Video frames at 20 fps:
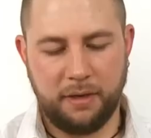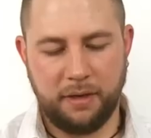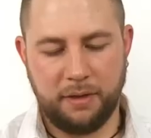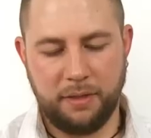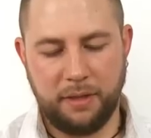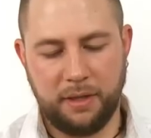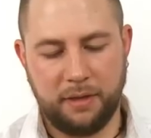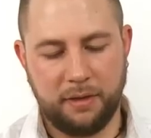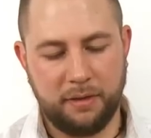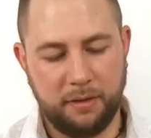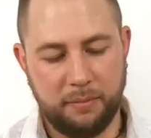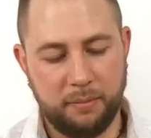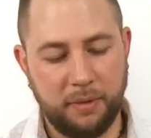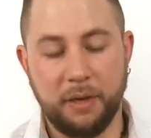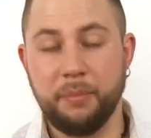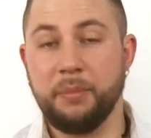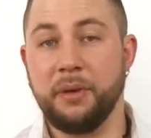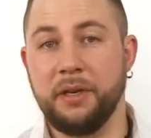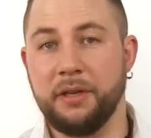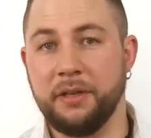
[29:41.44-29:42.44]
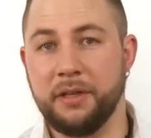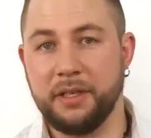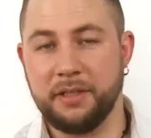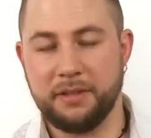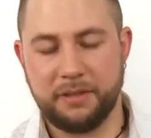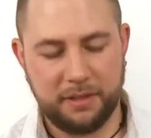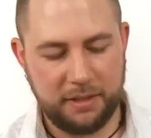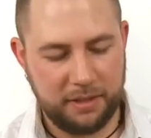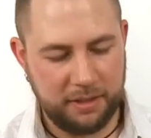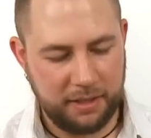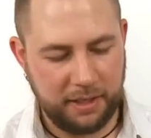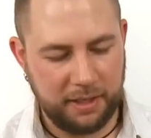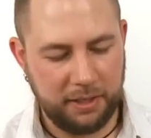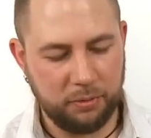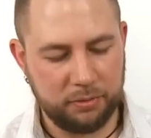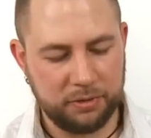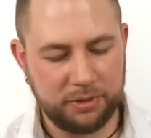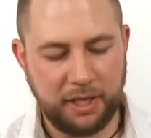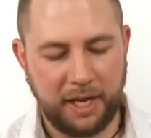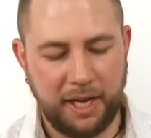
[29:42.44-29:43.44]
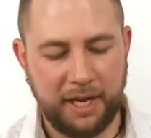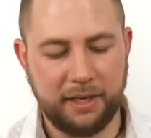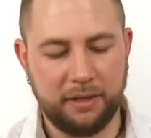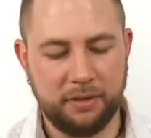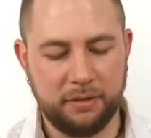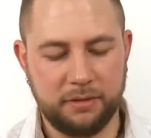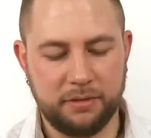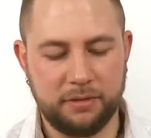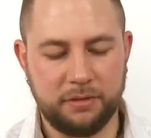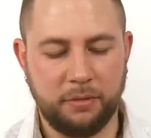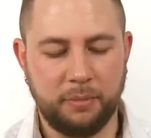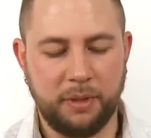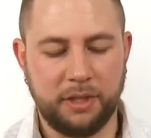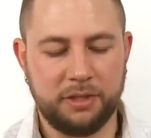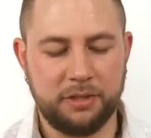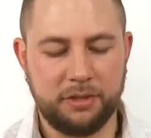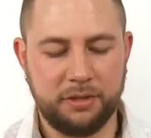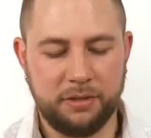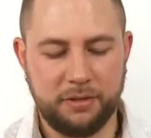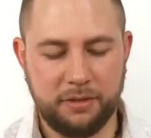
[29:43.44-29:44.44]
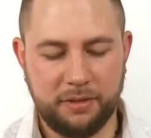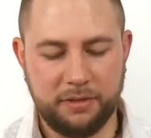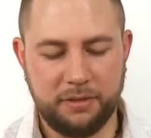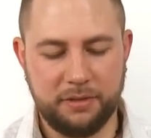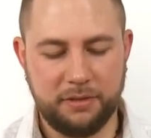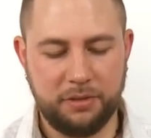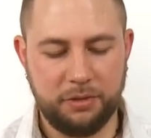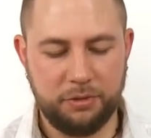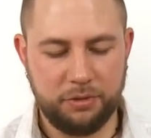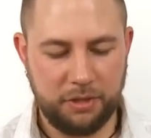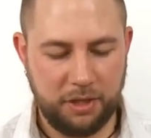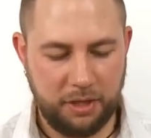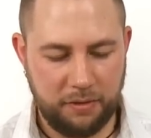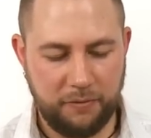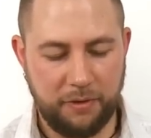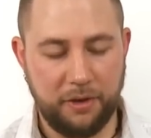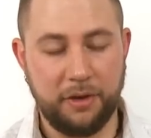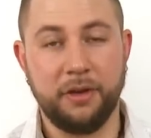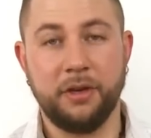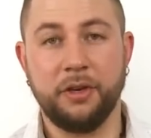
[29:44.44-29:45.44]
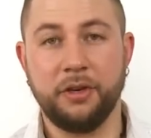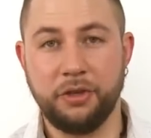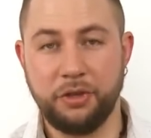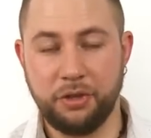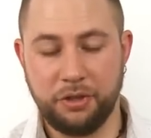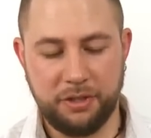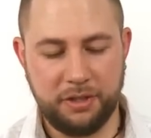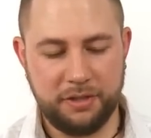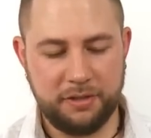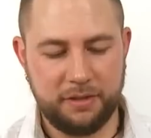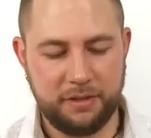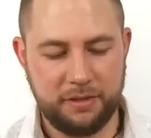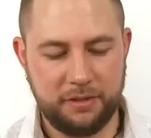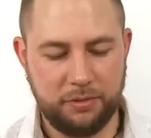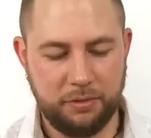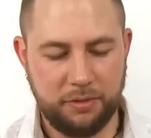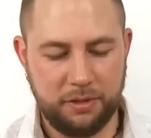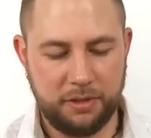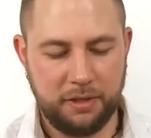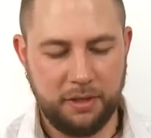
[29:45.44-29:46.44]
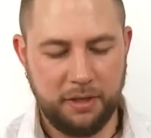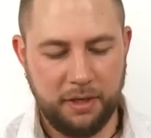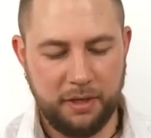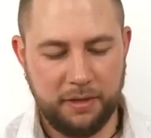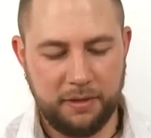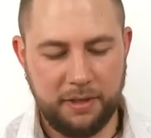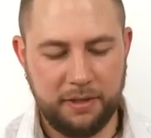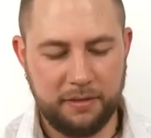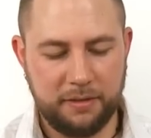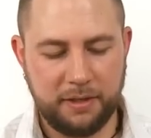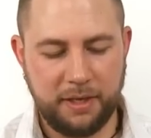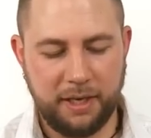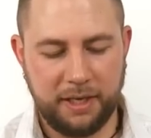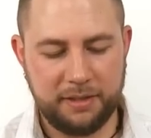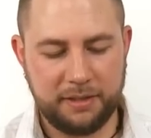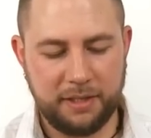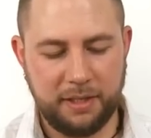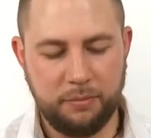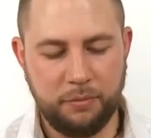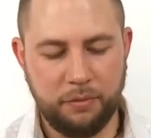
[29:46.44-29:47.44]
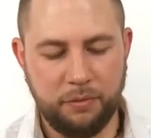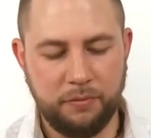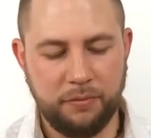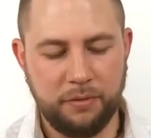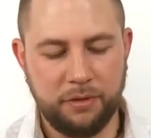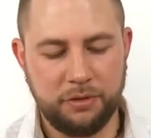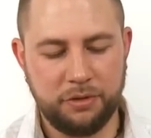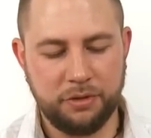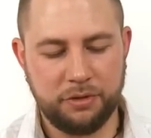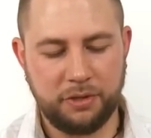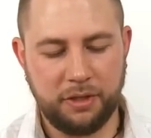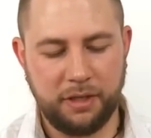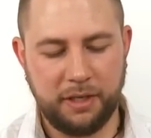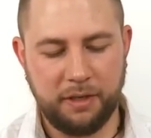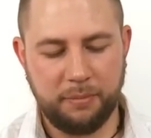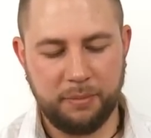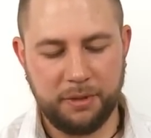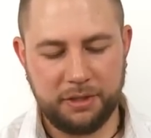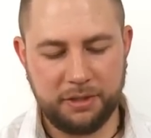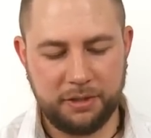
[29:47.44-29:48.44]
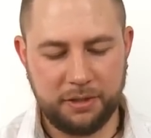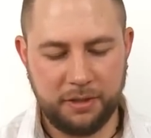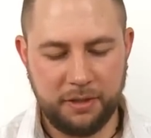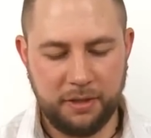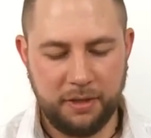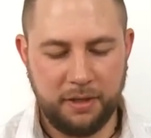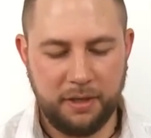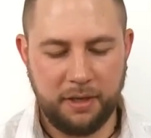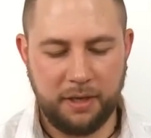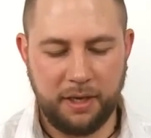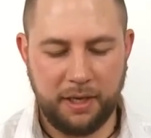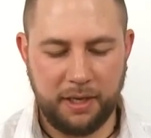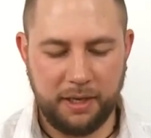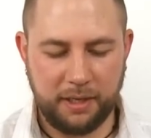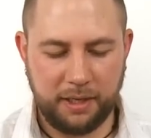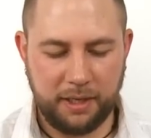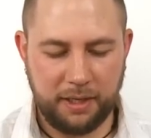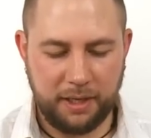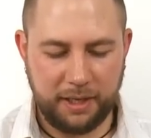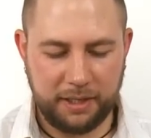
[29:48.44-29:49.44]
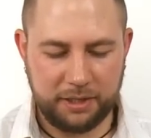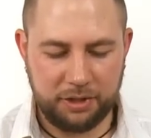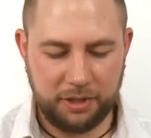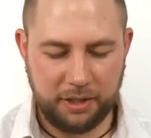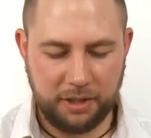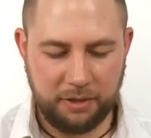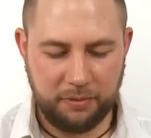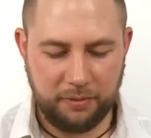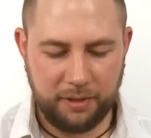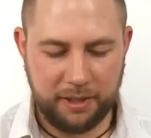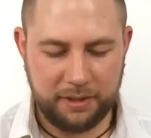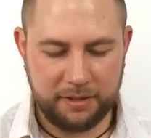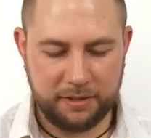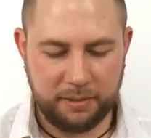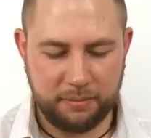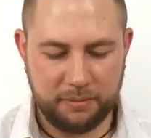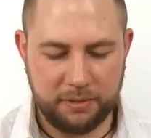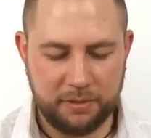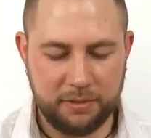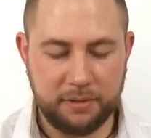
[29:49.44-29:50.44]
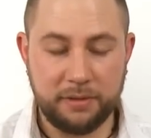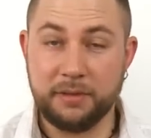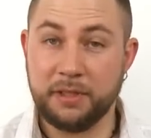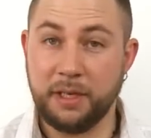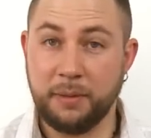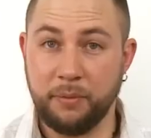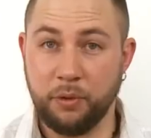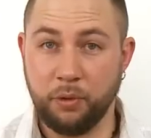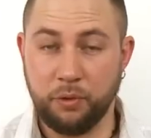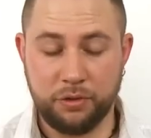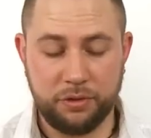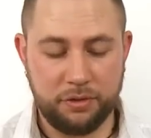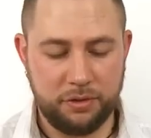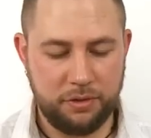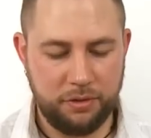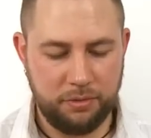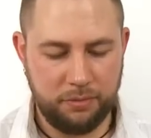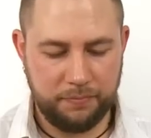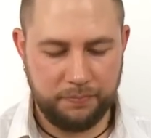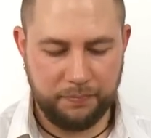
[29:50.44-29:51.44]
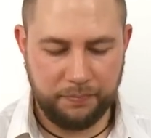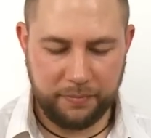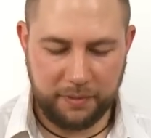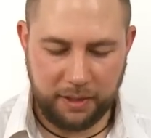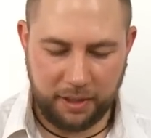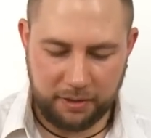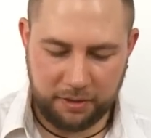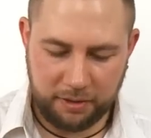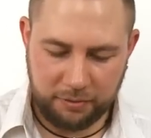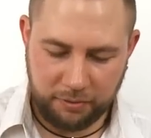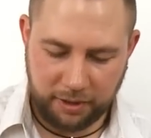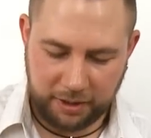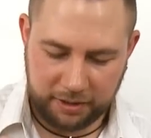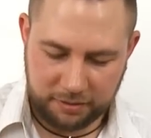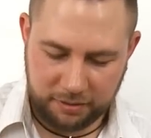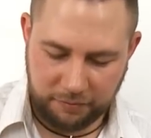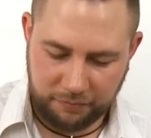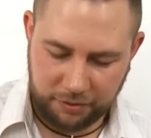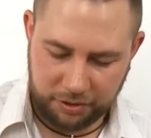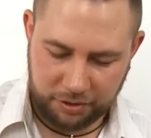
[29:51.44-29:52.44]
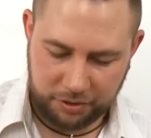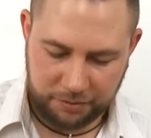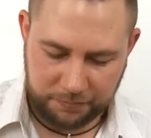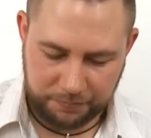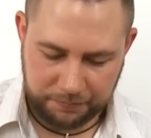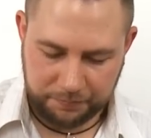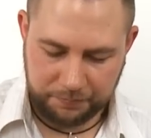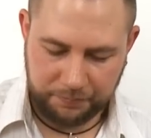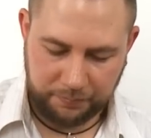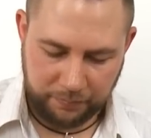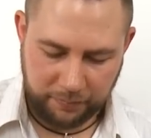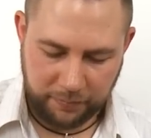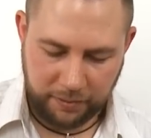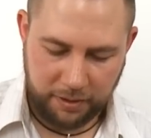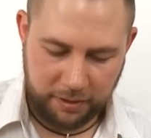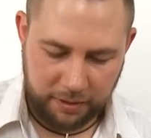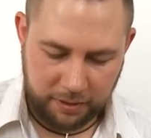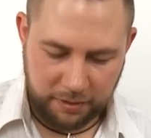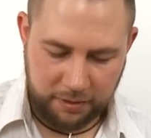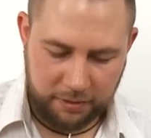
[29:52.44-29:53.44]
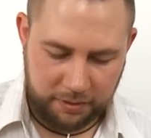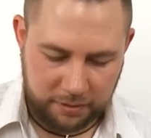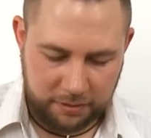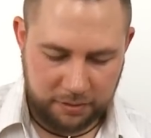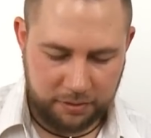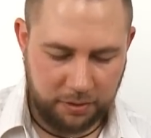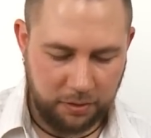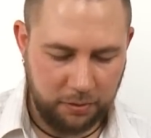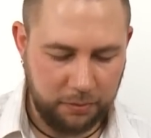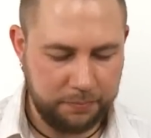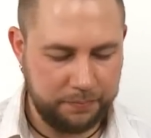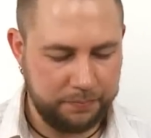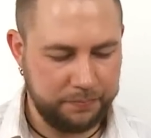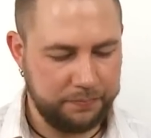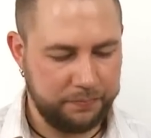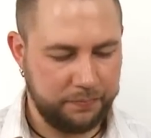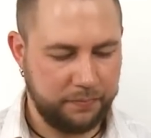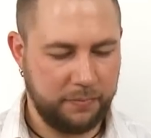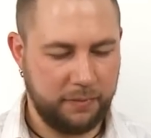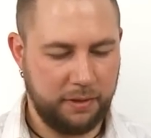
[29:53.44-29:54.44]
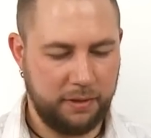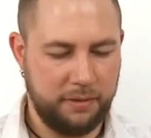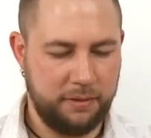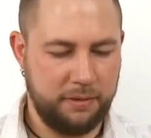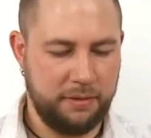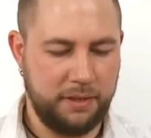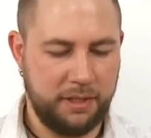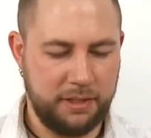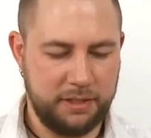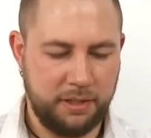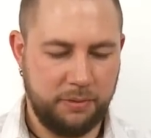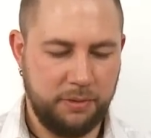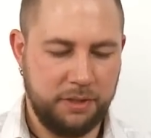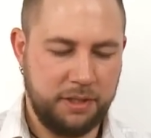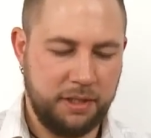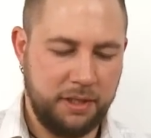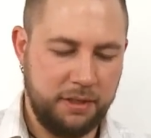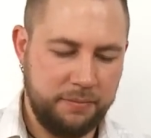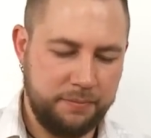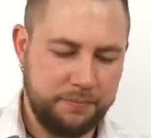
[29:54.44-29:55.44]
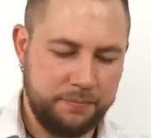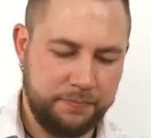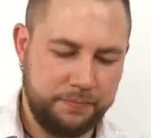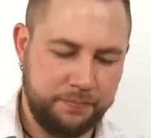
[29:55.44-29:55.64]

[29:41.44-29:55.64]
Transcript: I think, in my opinion at least, they don't tangle so much. This is usually a very good distance to it. These guys can move just a little bit, and they can actually create some, some noise too that attracts the fish. So that's how it's done.